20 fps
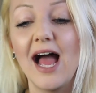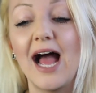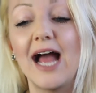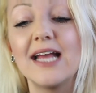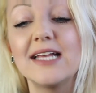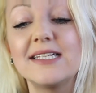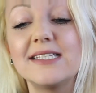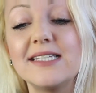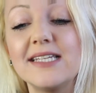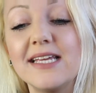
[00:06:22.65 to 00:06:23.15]

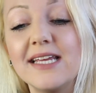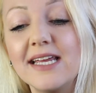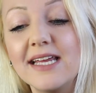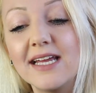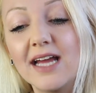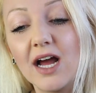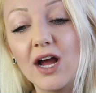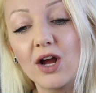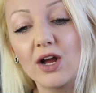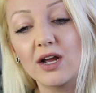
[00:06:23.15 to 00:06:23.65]
I
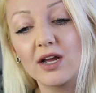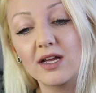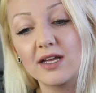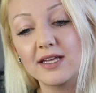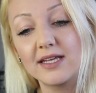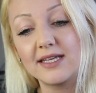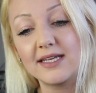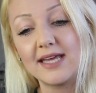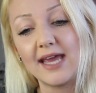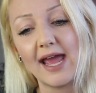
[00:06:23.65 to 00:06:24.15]
see
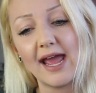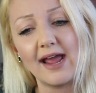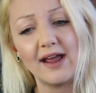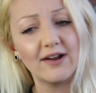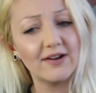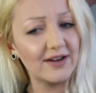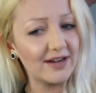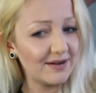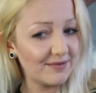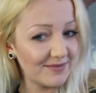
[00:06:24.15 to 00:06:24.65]

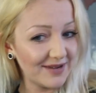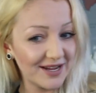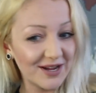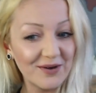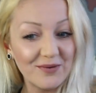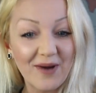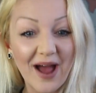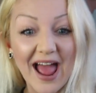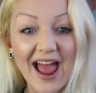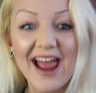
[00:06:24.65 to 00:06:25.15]
Carry Me Away.
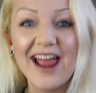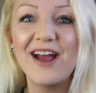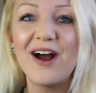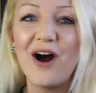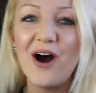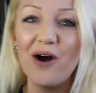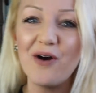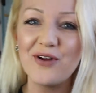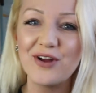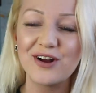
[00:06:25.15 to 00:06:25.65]

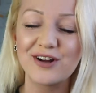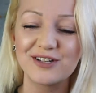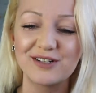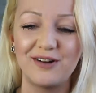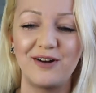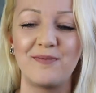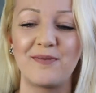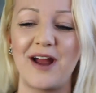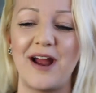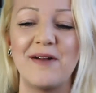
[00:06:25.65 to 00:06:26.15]
Oh,
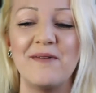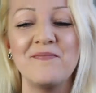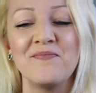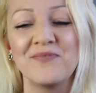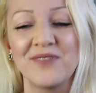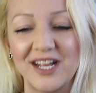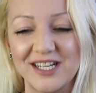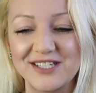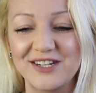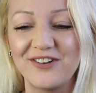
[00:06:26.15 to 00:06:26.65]
you're, oh my God.
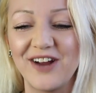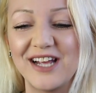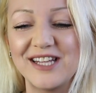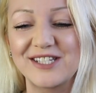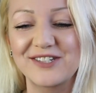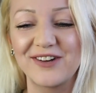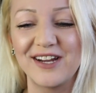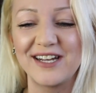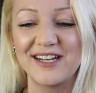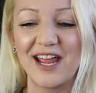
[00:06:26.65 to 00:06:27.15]
That's a great
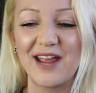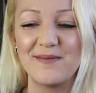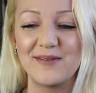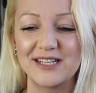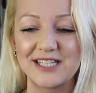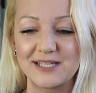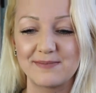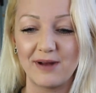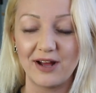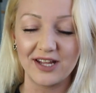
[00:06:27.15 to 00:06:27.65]
screen name.
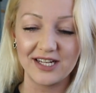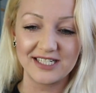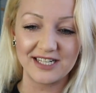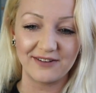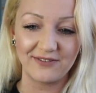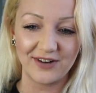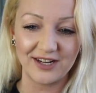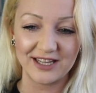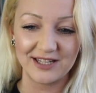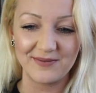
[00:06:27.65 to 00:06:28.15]
It's spelled
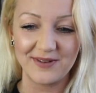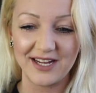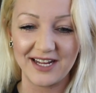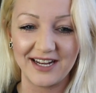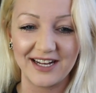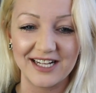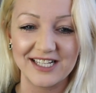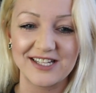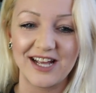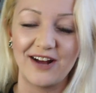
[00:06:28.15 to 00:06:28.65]
different in the
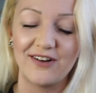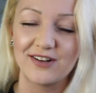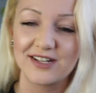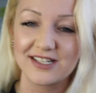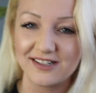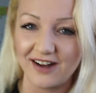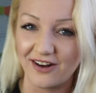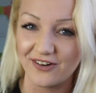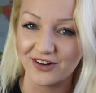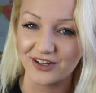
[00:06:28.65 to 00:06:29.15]
beginning, so I was
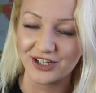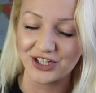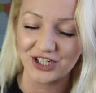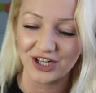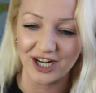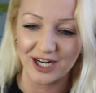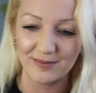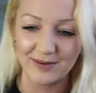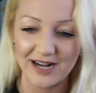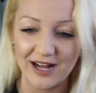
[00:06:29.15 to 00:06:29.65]
not really
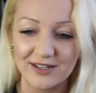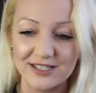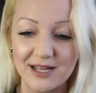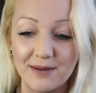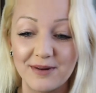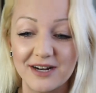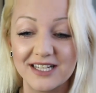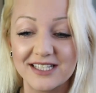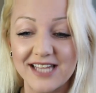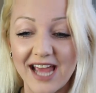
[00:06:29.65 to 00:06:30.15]
sure how to pronounce
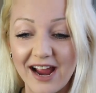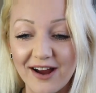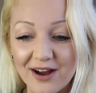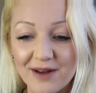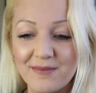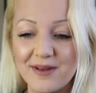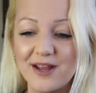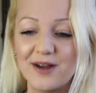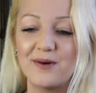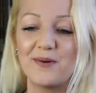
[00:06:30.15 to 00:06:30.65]
it, but it's Carry
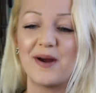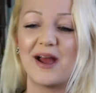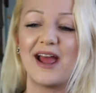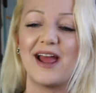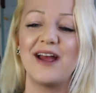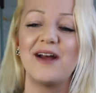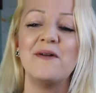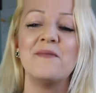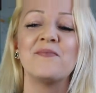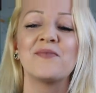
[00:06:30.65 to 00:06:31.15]
Me
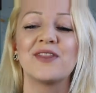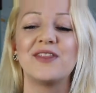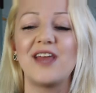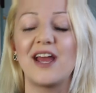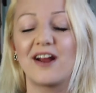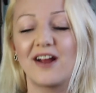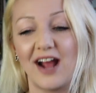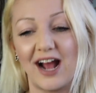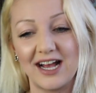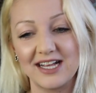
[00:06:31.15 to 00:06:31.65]
Away.
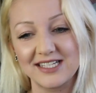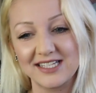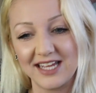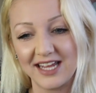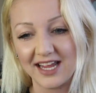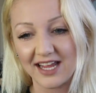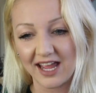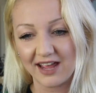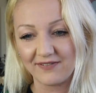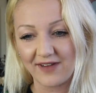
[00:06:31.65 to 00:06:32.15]
They're
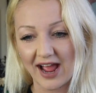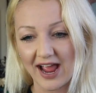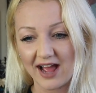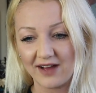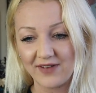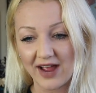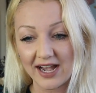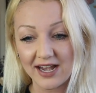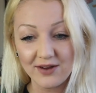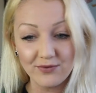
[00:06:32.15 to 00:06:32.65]
asking if I
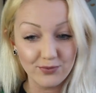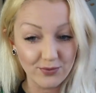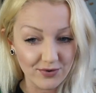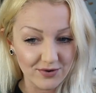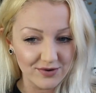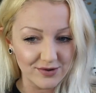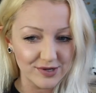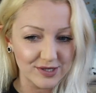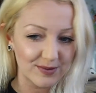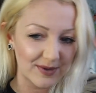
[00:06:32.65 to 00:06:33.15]
have any
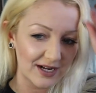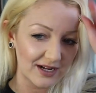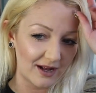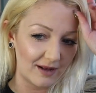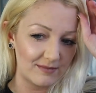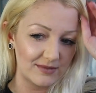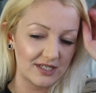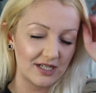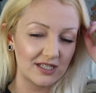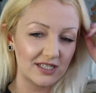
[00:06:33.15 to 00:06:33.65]
rules when it
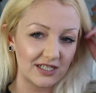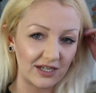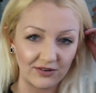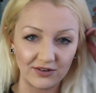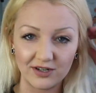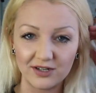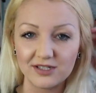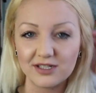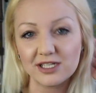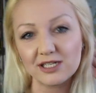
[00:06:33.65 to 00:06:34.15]
comes to
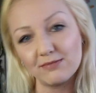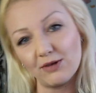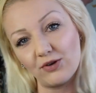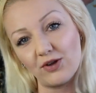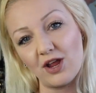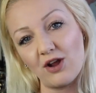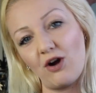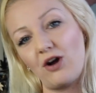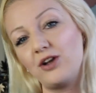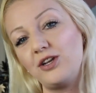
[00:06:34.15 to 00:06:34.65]
stoners
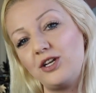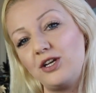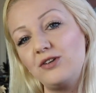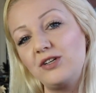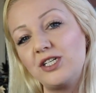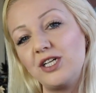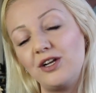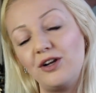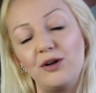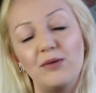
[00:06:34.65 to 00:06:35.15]
smoking on
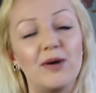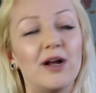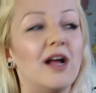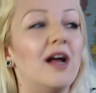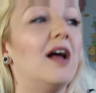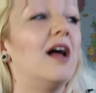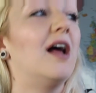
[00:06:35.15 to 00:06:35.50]
YouTube.